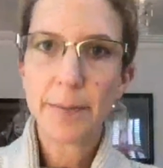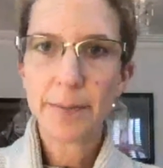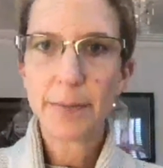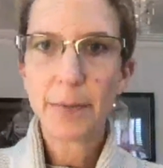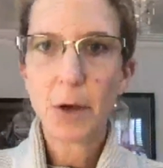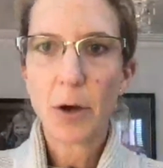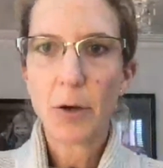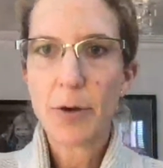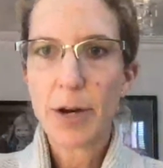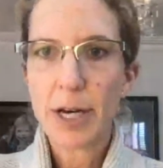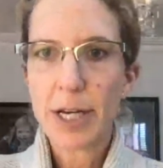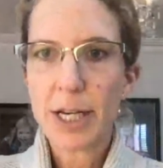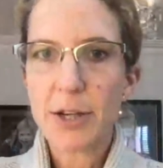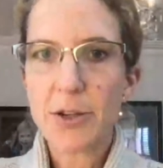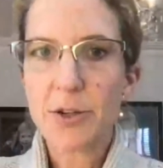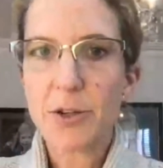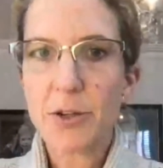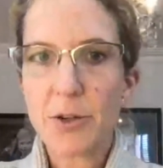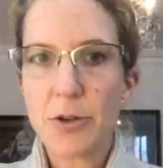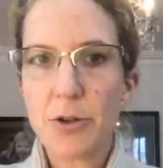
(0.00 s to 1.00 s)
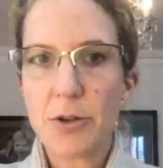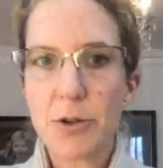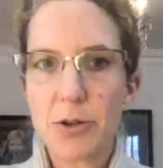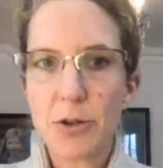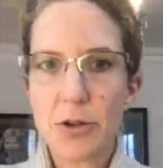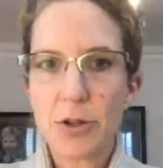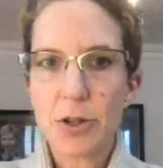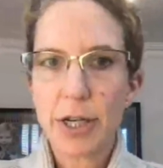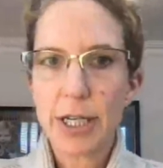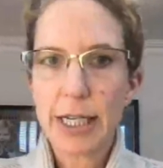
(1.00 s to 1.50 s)
are ready to
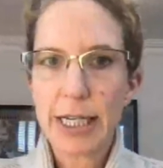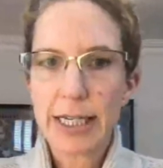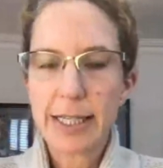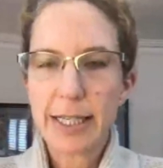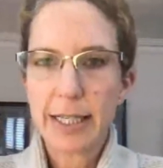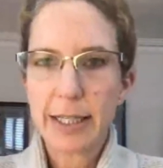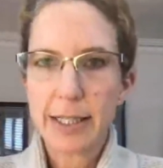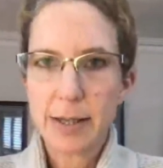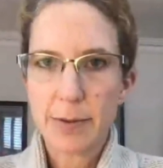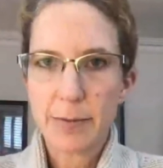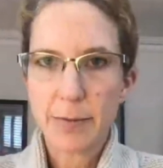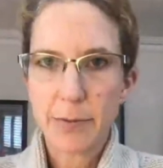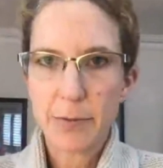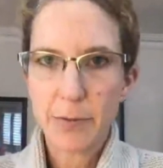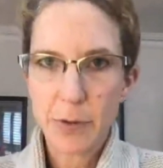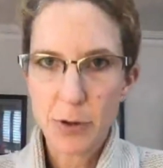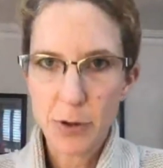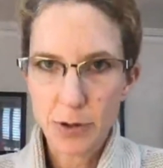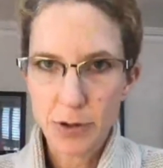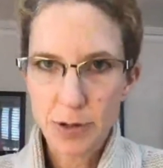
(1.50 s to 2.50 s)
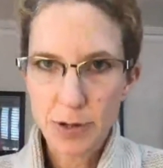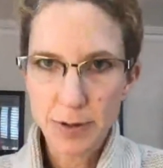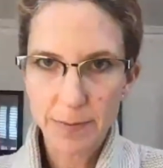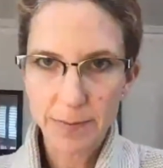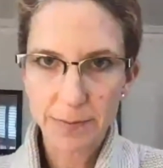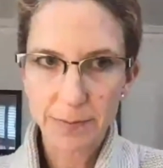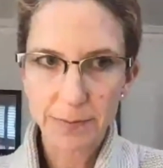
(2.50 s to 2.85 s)
start eating some foods.